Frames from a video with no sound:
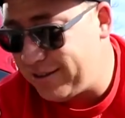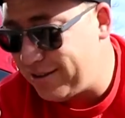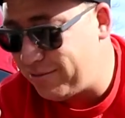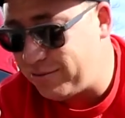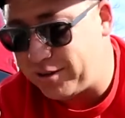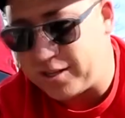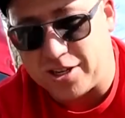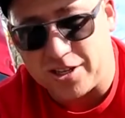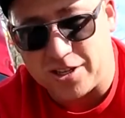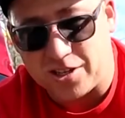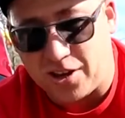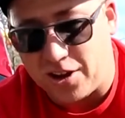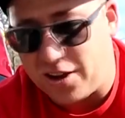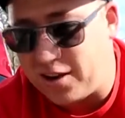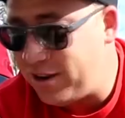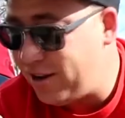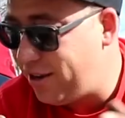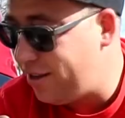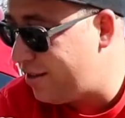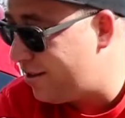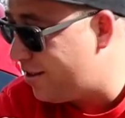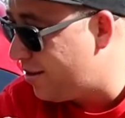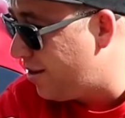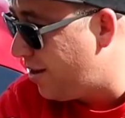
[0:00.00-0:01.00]
which is good.
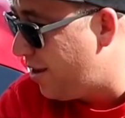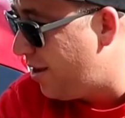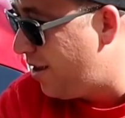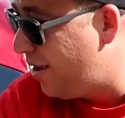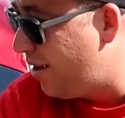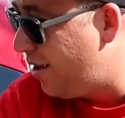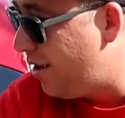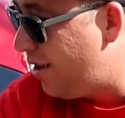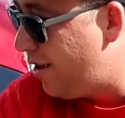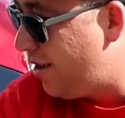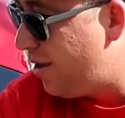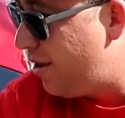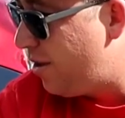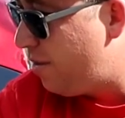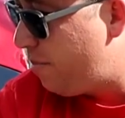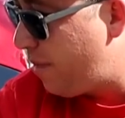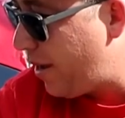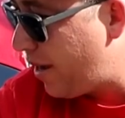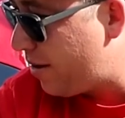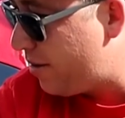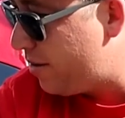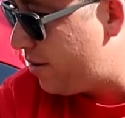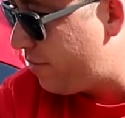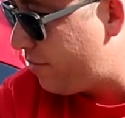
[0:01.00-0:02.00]

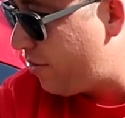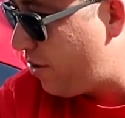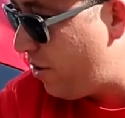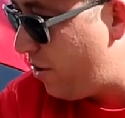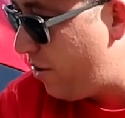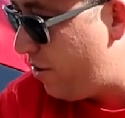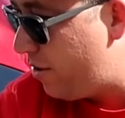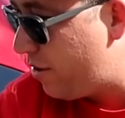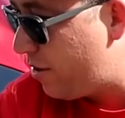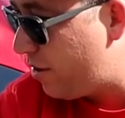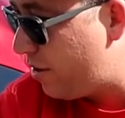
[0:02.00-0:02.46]
Back on the road,